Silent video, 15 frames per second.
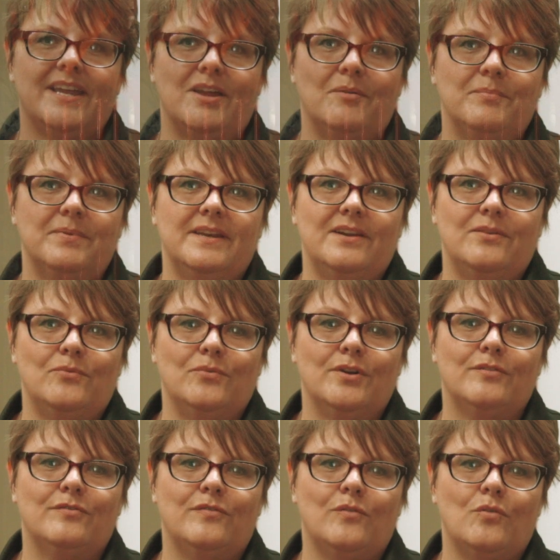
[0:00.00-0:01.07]
company to
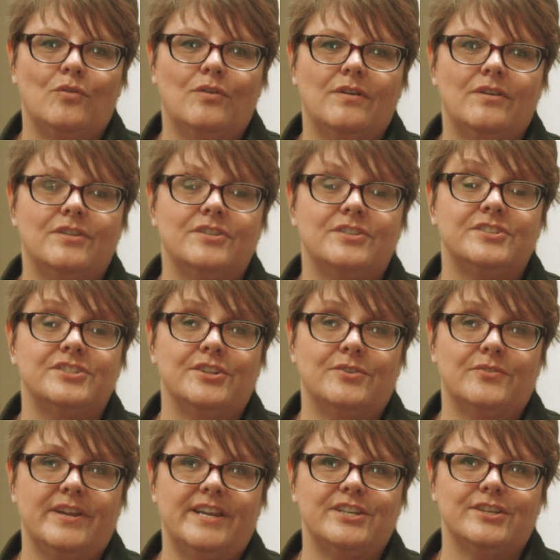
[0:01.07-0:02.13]
work for. Third
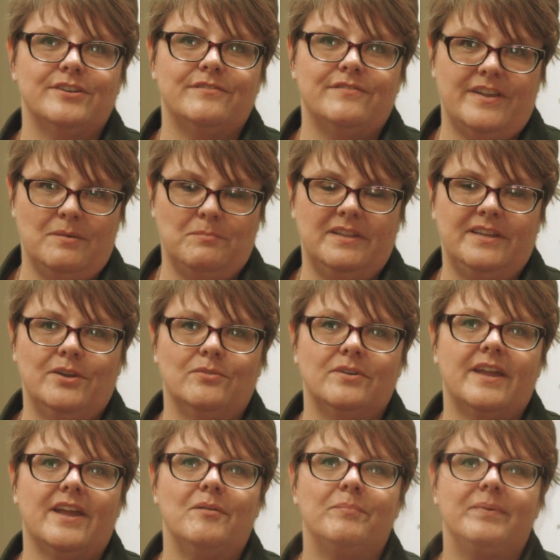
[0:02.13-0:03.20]
generation family-owned
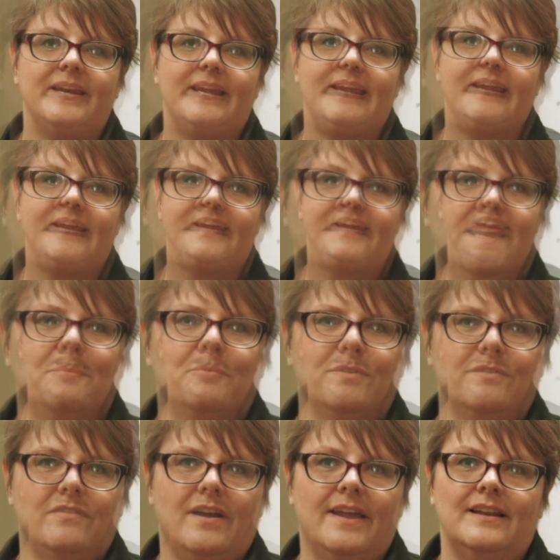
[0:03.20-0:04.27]
company. They
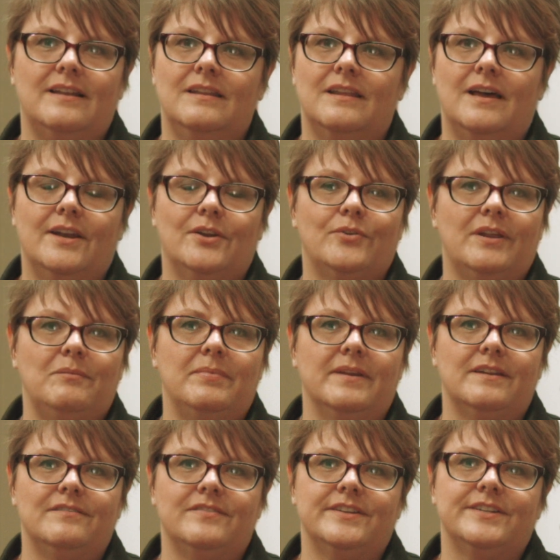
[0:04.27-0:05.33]
provide a lot of great
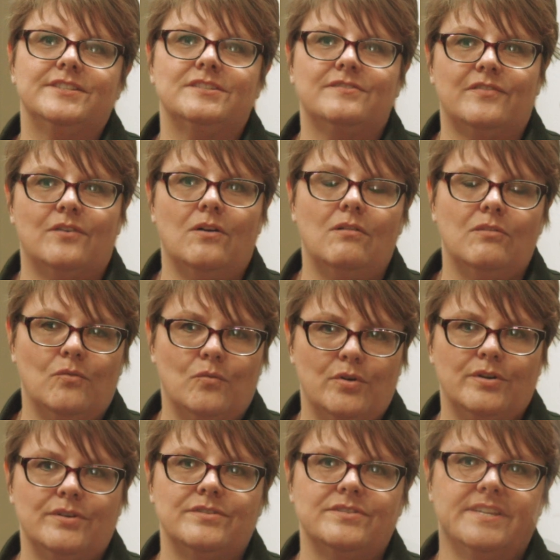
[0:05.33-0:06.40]
benefits for all the
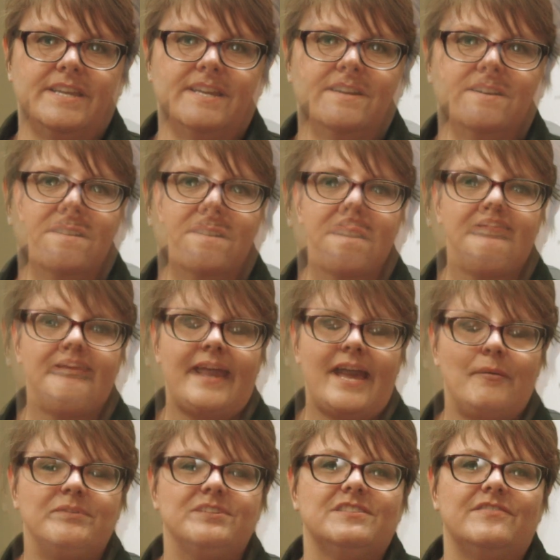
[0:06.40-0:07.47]
workers here. The
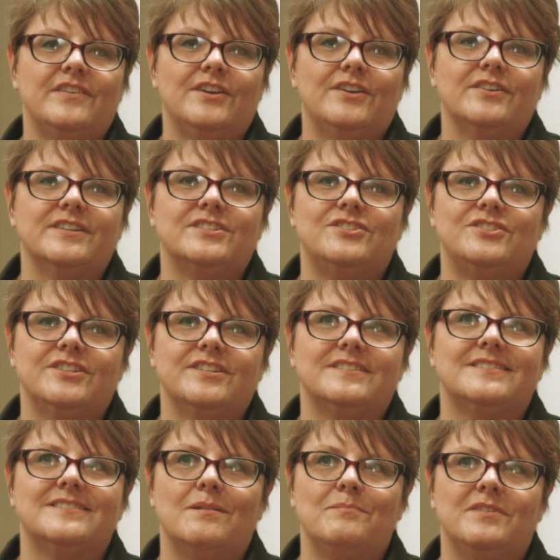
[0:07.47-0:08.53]
atmosphere is
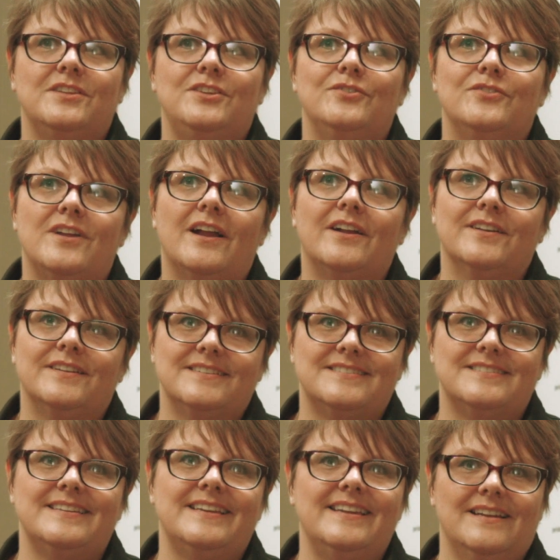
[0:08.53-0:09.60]
just something you're not going to
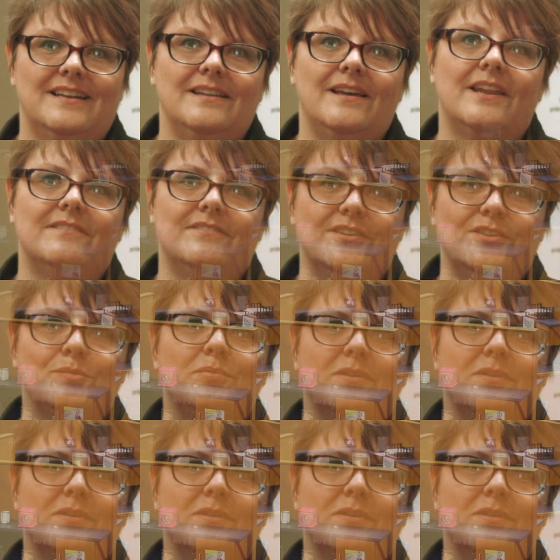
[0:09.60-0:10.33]
see in a lot of other